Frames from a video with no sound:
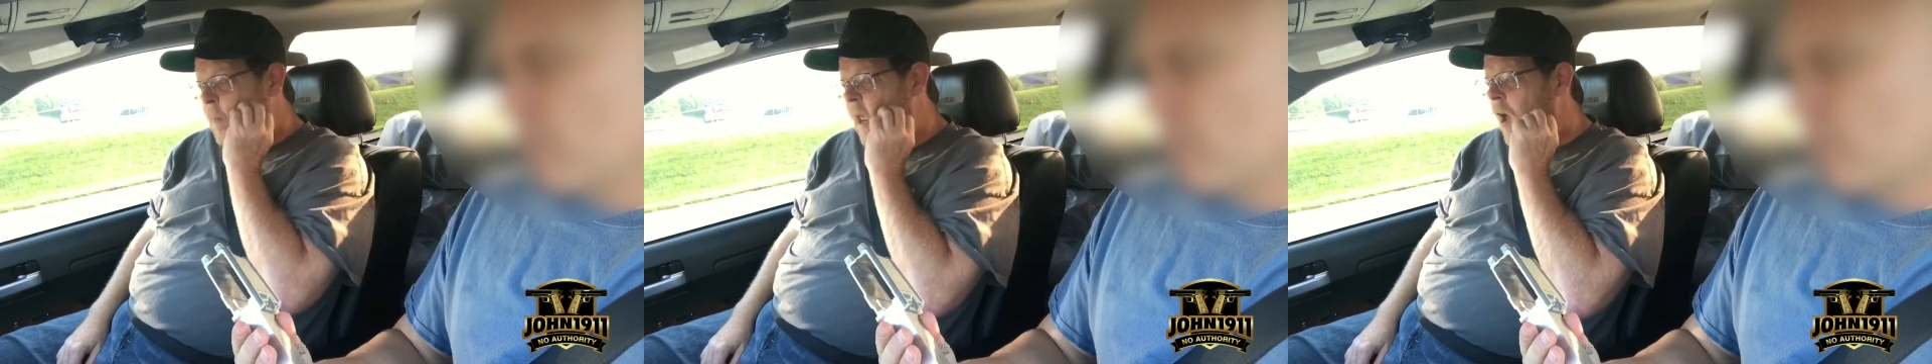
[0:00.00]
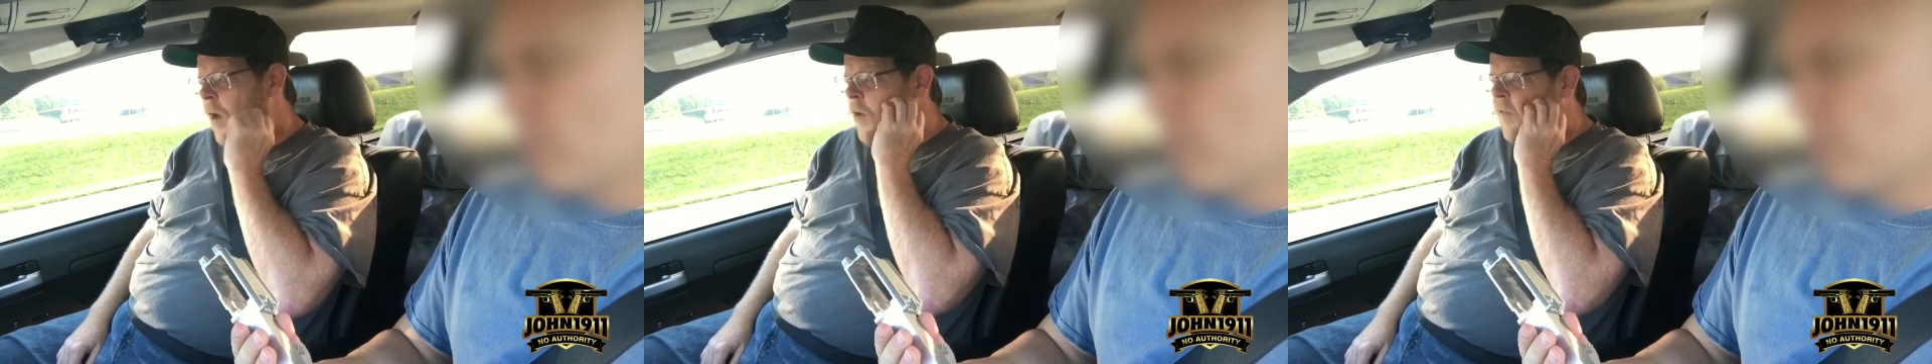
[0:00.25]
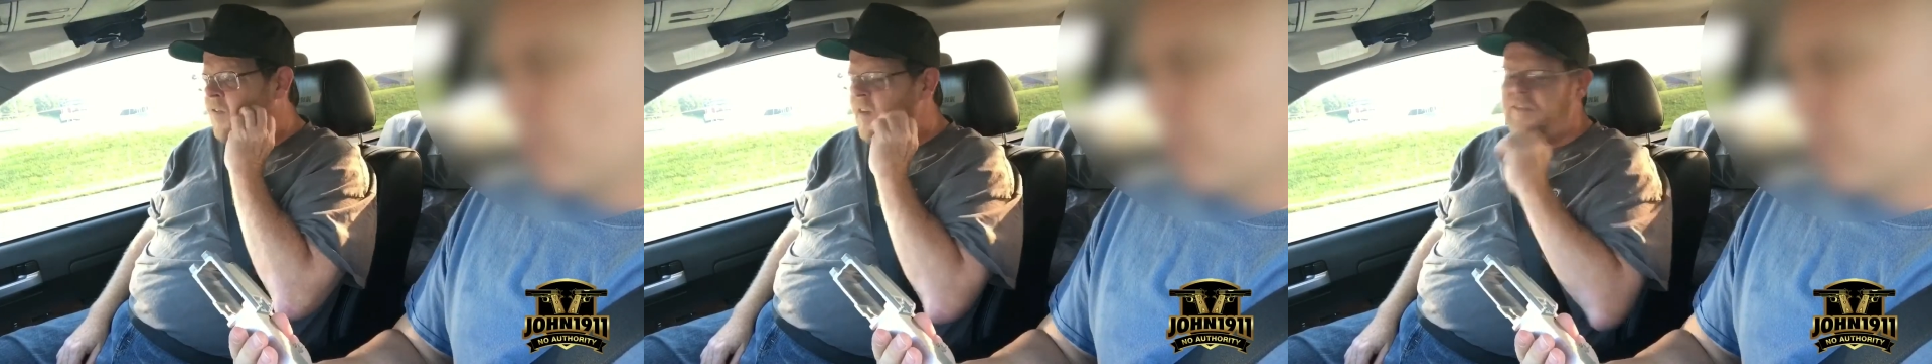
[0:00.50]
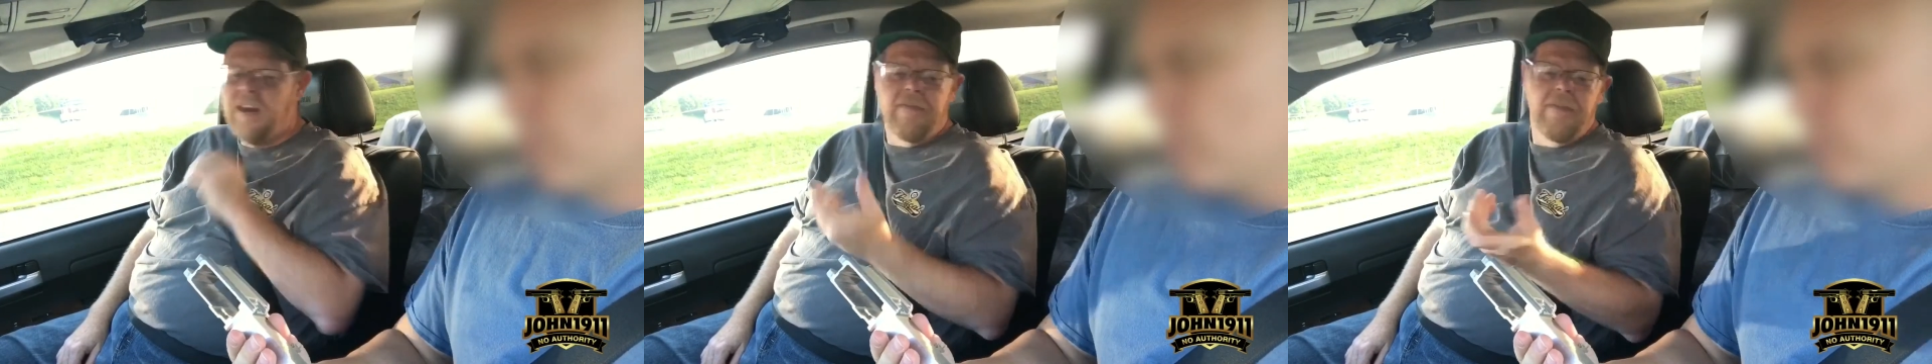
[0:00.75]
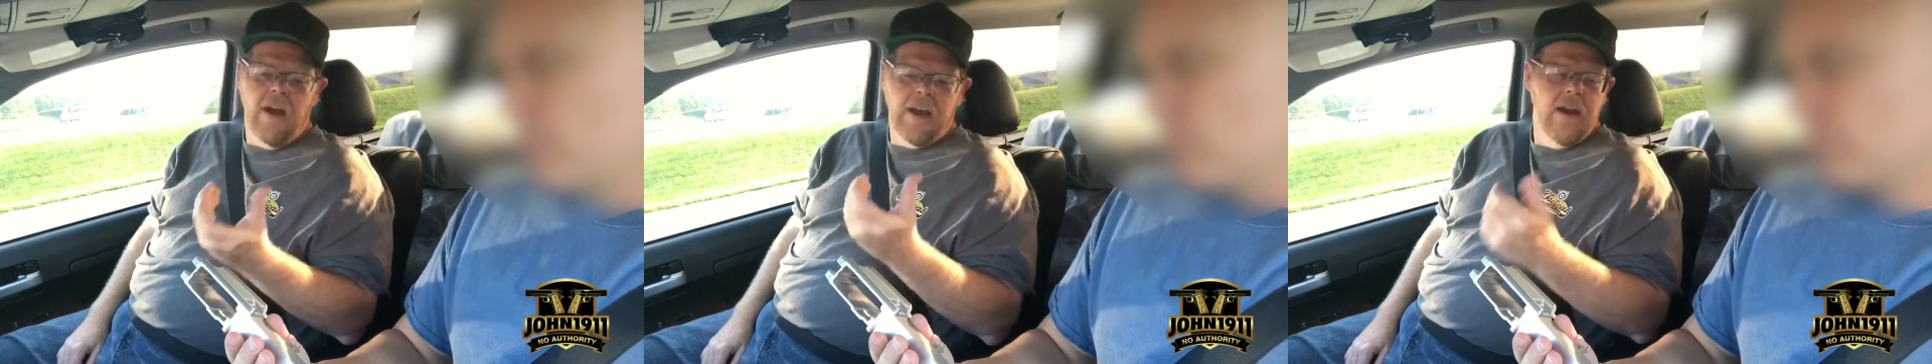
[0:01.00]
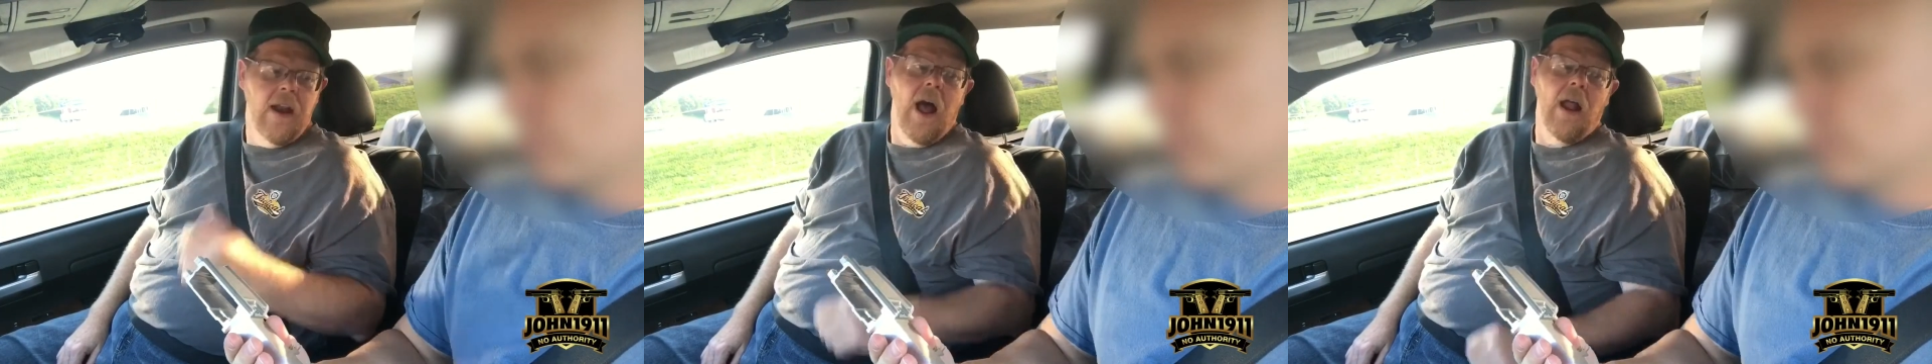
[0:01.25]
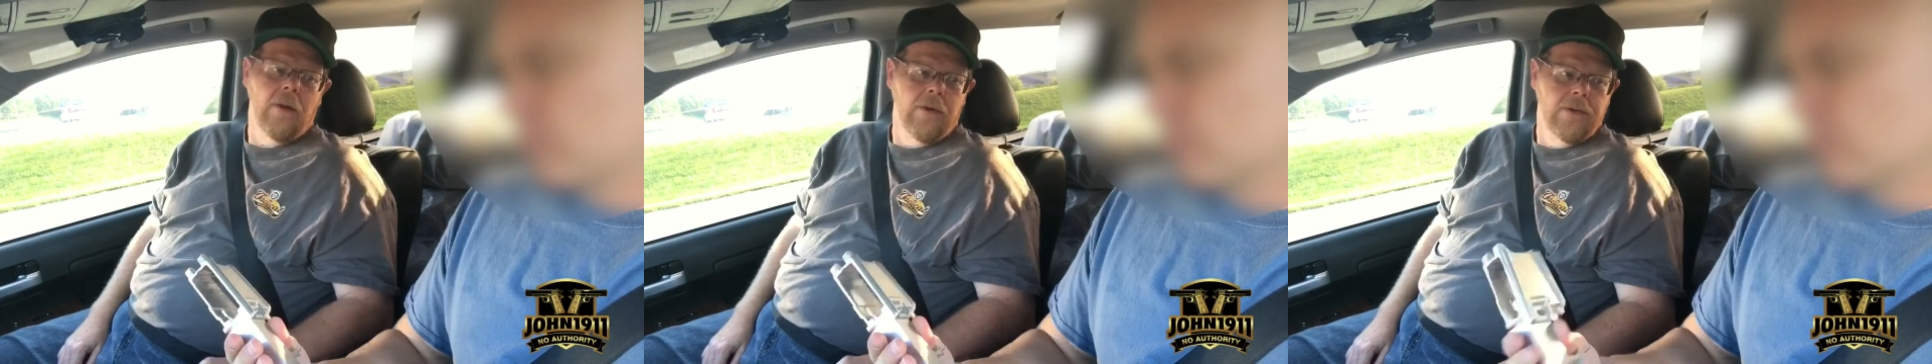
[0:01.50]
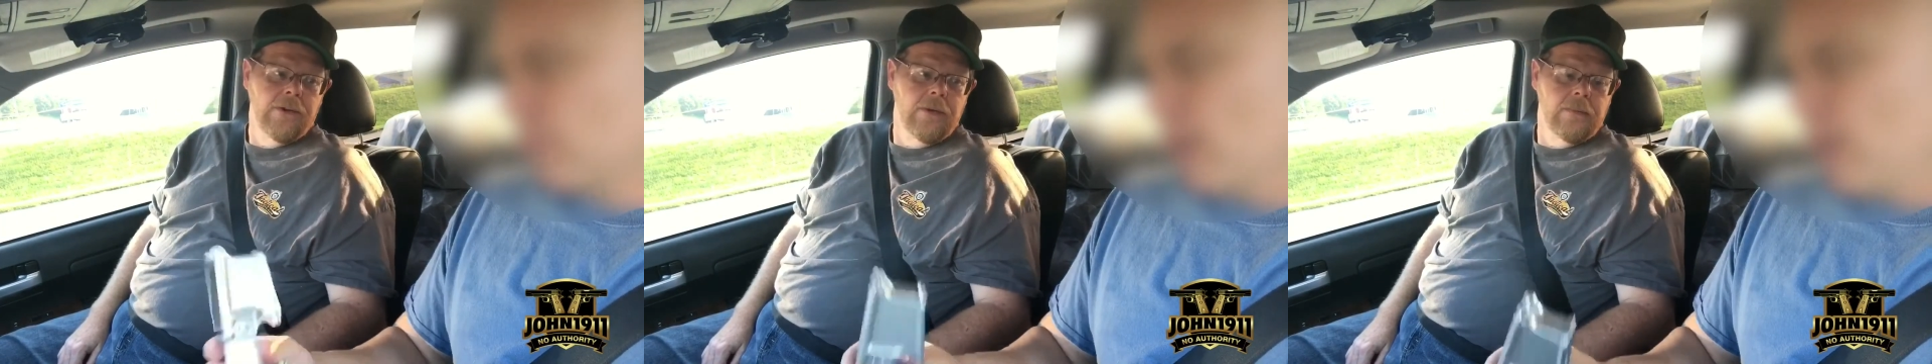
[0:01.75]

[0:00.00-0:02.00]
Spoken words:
be under $50 fucking dollars.